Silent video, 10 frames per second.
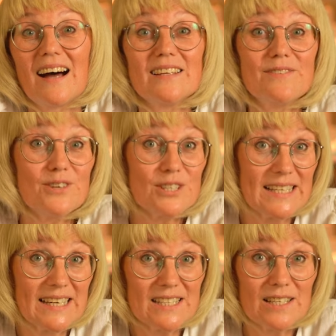The first
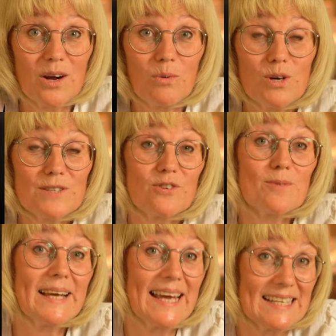guest was
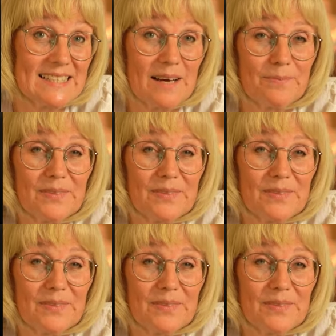from Canada.